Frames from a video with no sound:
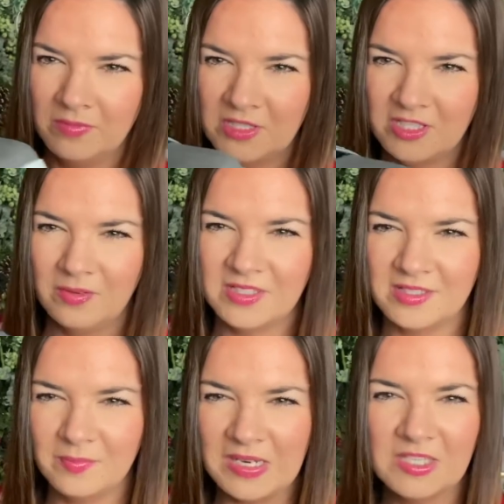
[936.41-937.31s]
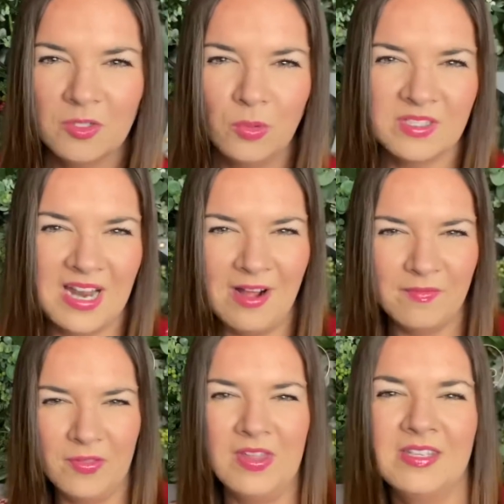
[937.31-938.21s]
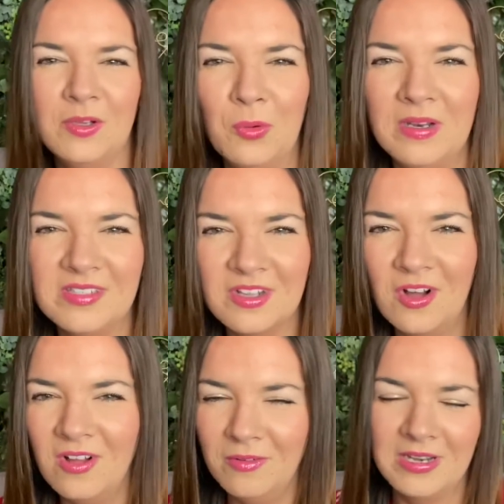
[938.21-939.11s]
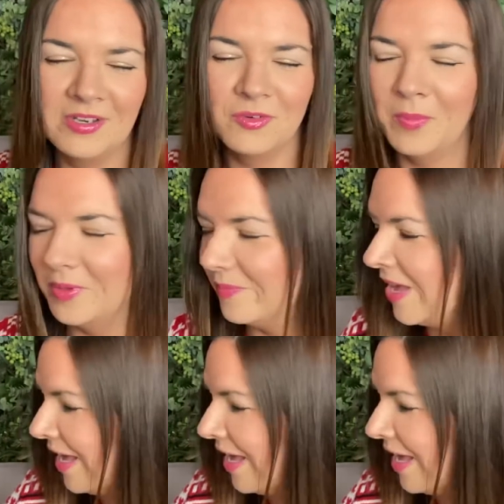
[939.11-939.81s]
So he's been sorted out for this haul. He's got, oh, did he drop them?